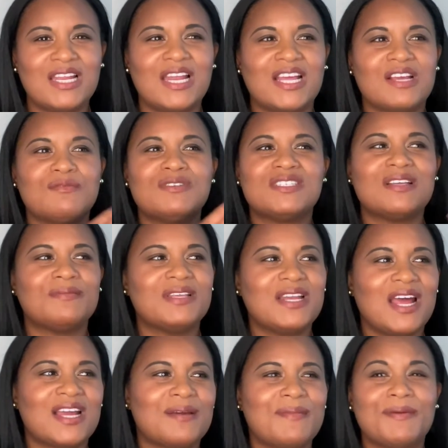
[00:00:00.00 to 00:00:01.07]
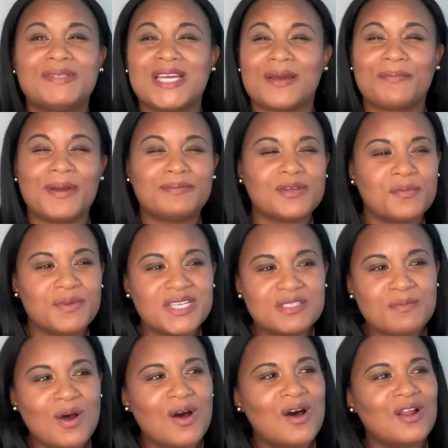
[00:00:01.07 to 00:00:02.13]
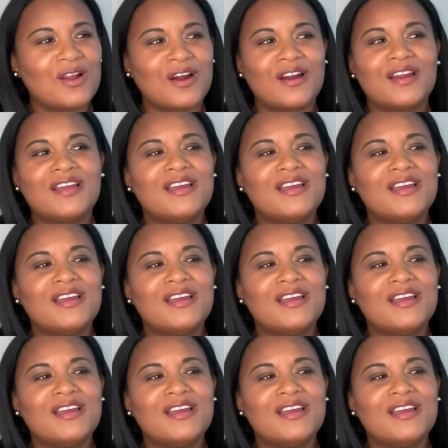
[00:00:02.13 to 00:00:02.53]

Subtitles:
Like, it was something that I could maybe take a Pepto-Bismol or,